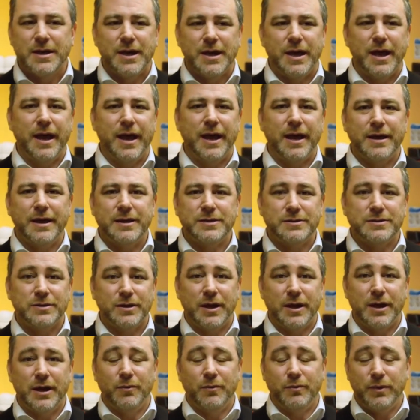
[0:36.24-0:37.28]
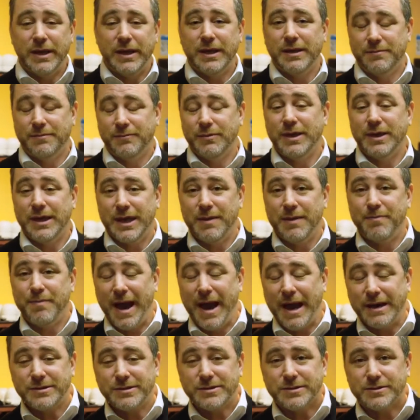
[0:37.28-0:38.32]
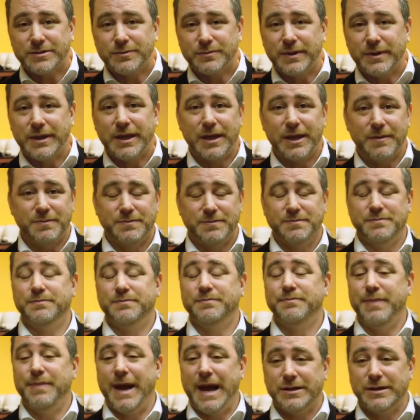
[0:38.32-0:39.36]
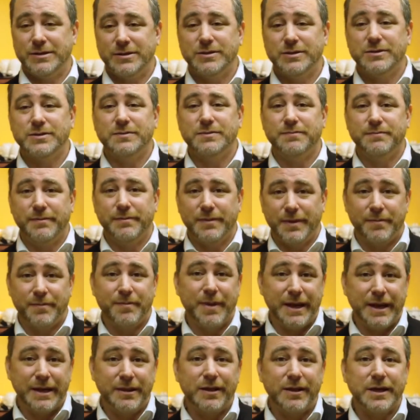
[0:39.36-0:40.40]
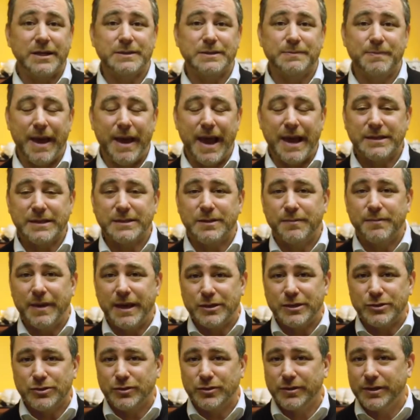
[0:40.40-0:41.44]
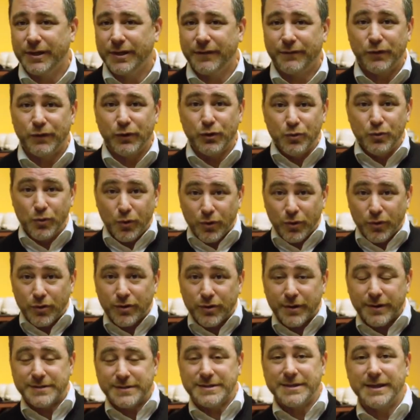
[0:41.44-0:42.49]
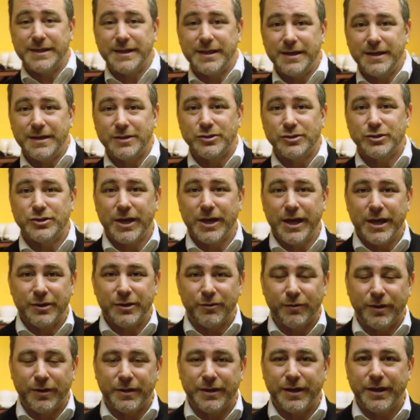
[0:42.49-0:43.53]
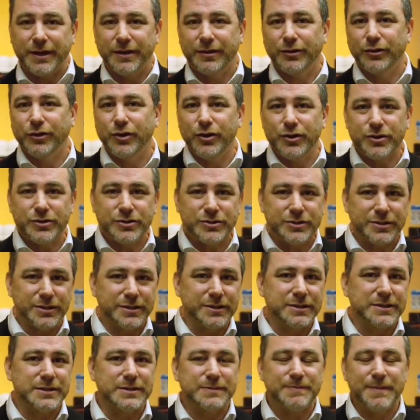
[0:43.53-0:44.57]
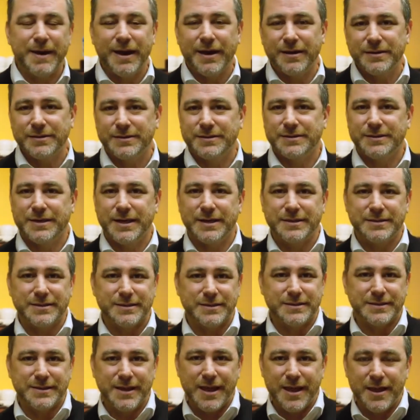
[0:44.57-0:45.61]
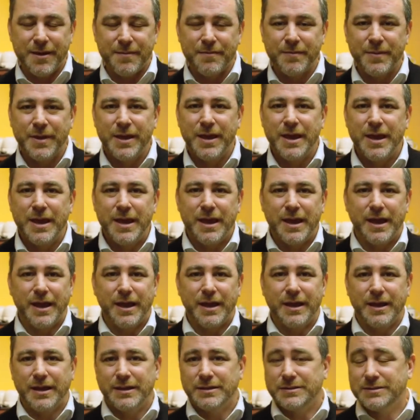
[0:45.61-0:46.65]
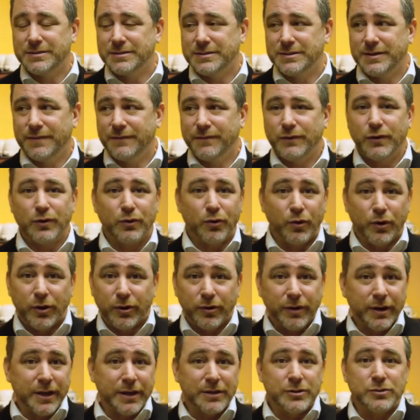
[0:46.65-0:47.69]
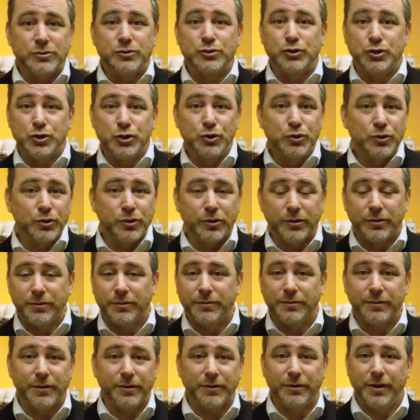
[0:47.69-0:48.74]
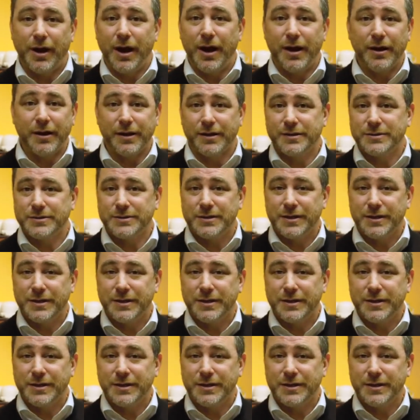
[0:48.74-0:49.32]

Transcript: and we keep batches. We keep batches, many lots back, to make sure that if you order a tea in January, that it looks and smells and tastes the same as if you're ordering it in June or August.